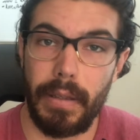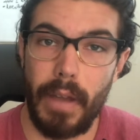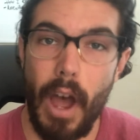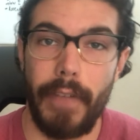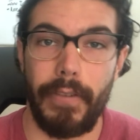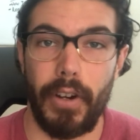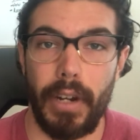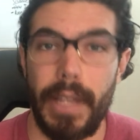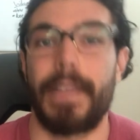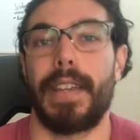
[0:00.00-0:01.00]

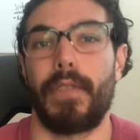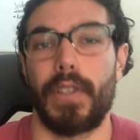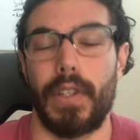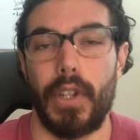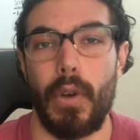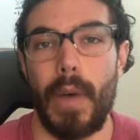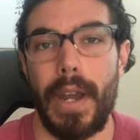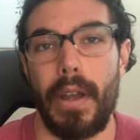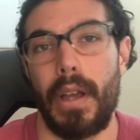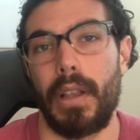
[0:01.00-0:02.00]
offer in San Francisco
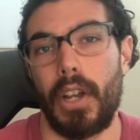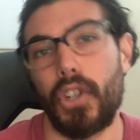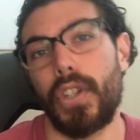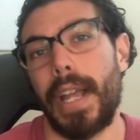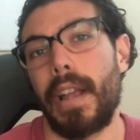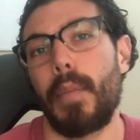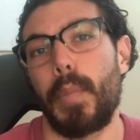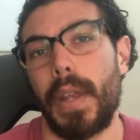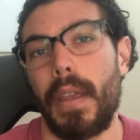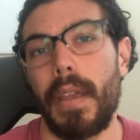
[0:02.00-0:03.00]
at a large tech
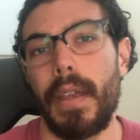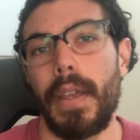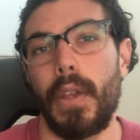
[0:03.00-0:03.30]
company,